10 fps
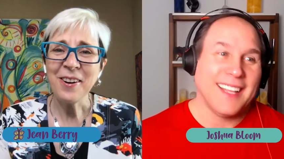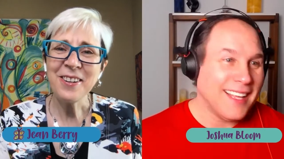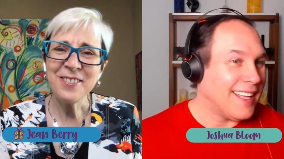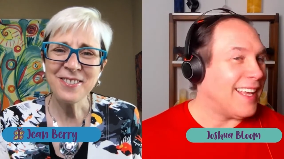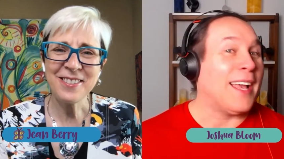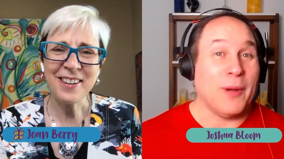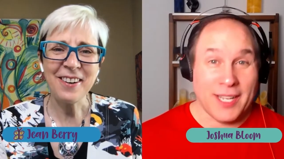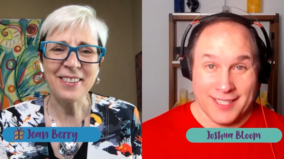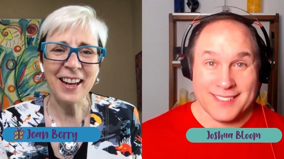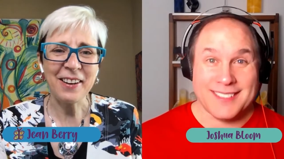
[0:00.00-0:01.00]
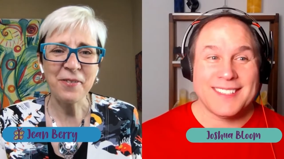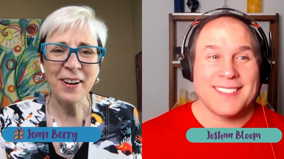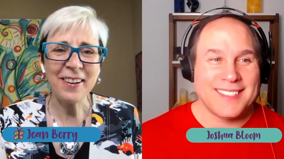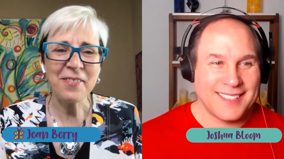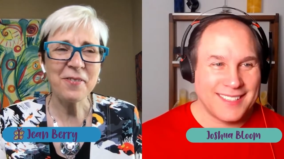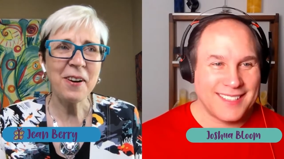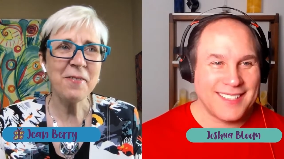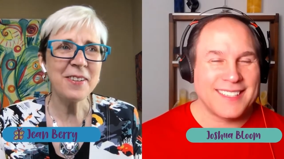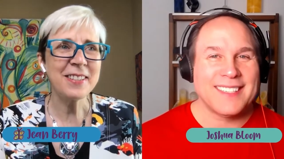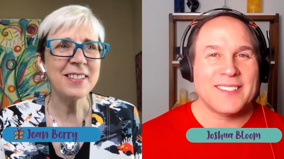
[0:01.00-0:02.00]
Speaker 1: where did you start? Like where
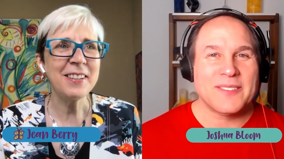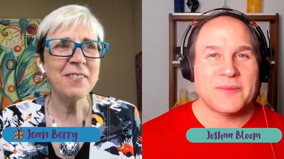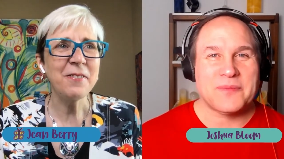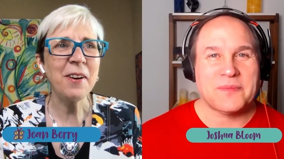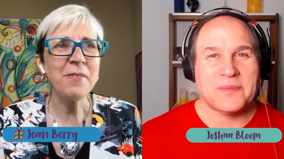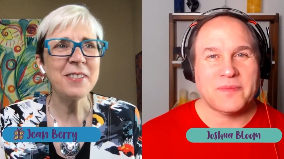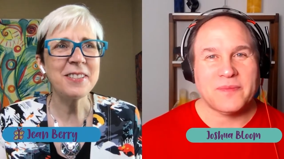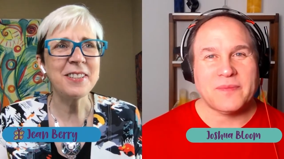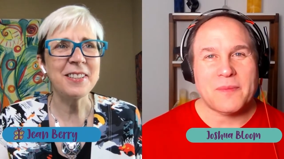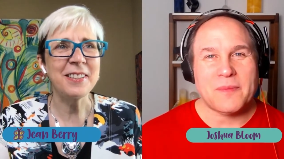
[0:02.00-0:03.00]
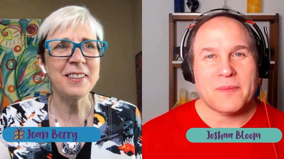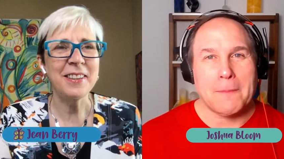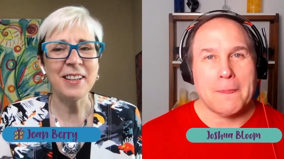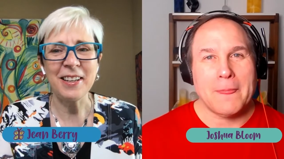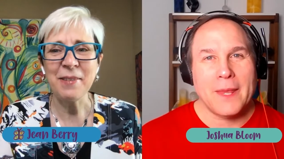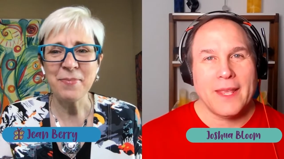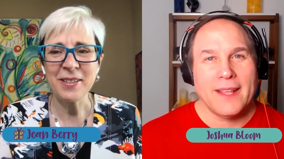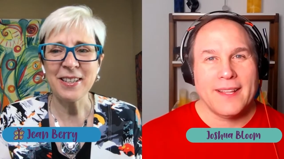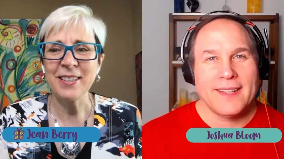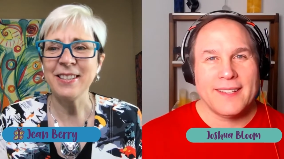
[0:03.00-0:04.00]
what was what was the the
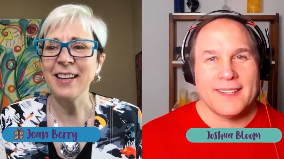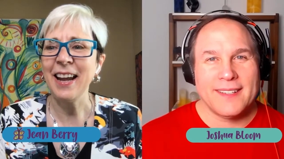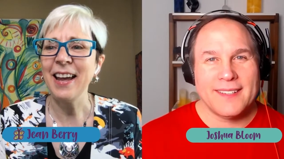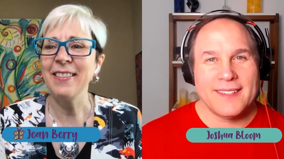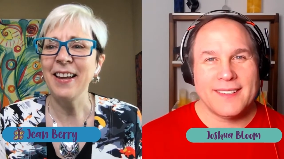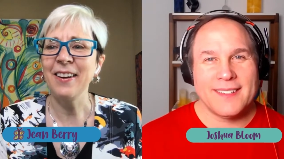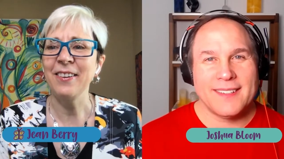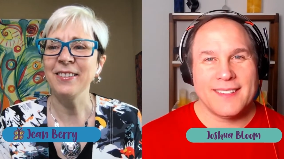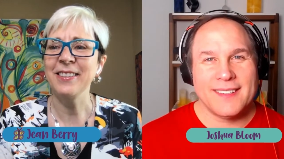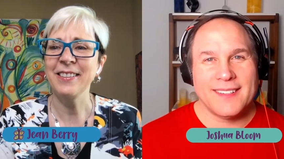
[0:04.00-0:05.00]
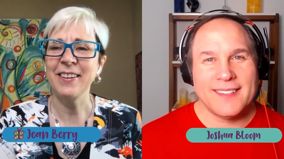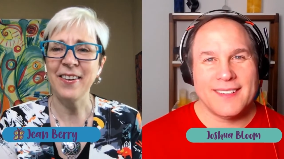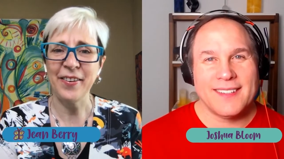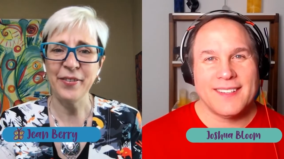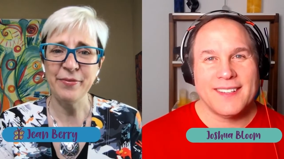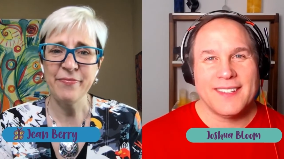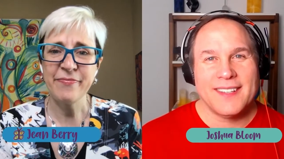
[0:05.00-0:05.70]
impetus that had that all start?